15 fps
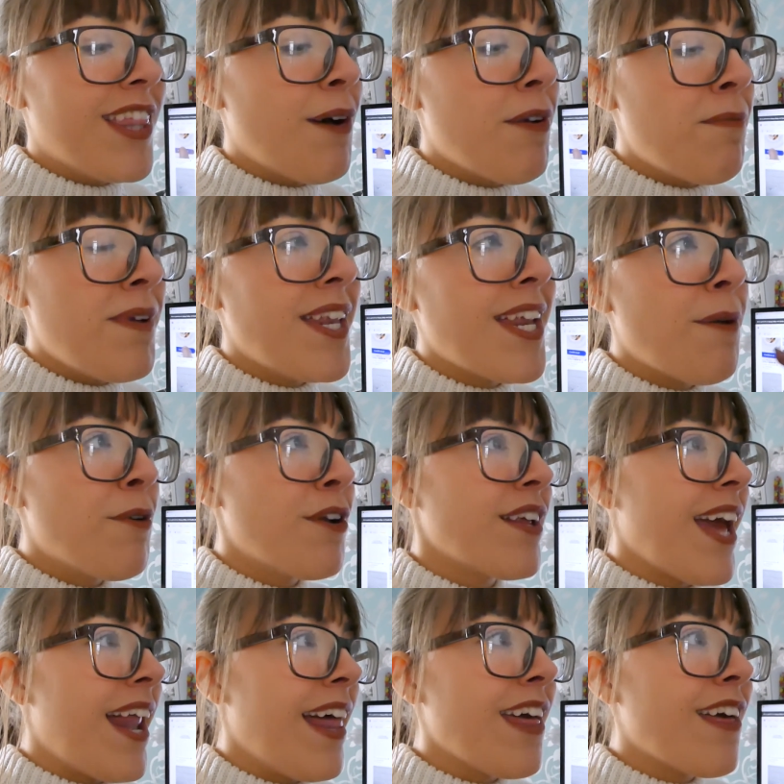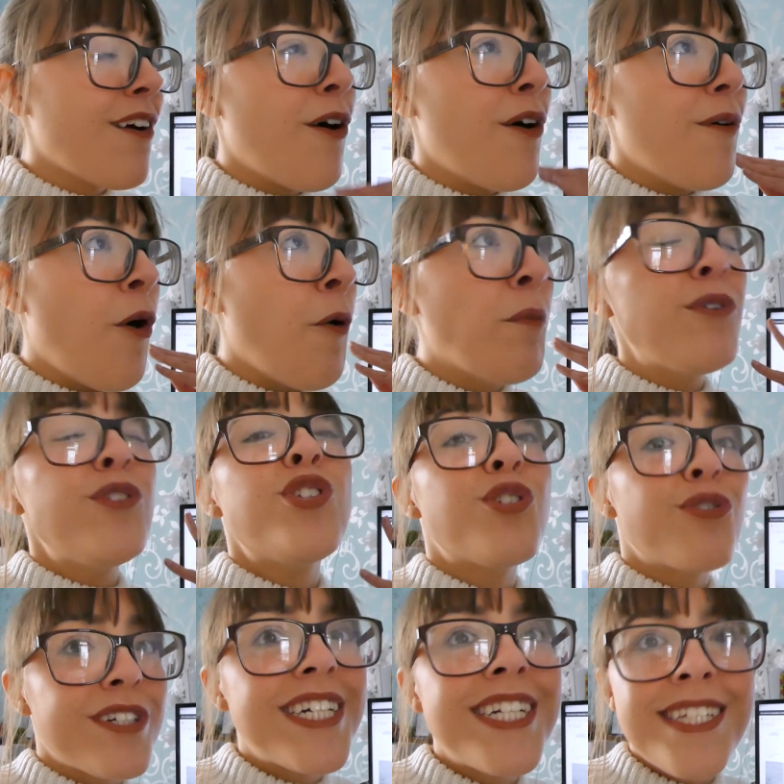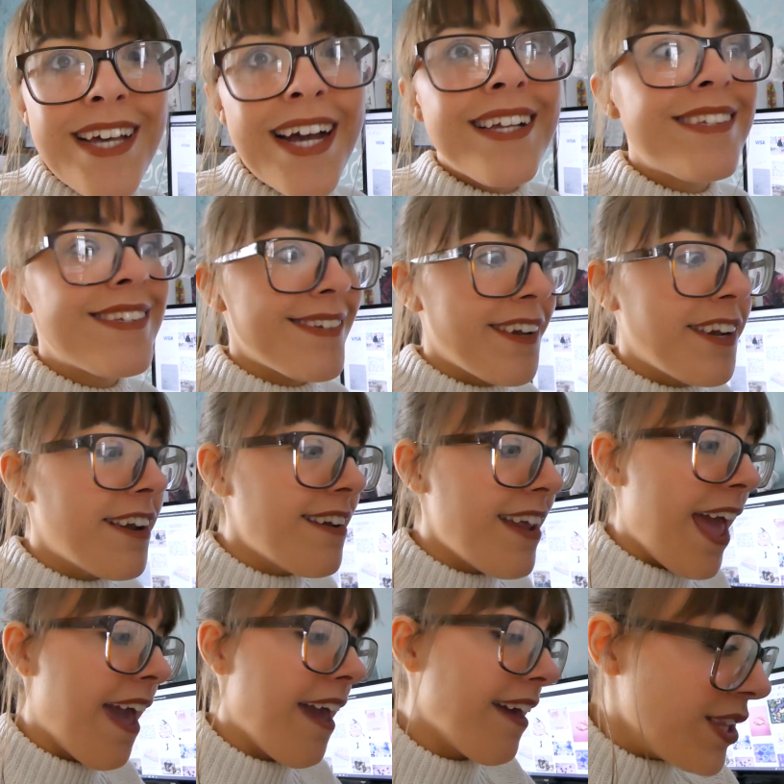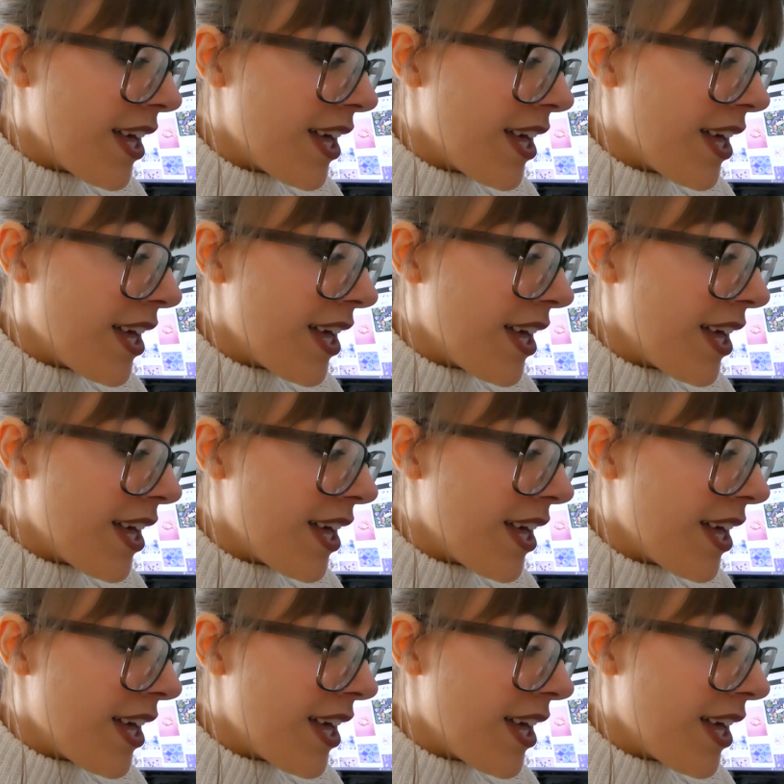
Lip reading: That would mean I would get like almost 3 designs done in a day.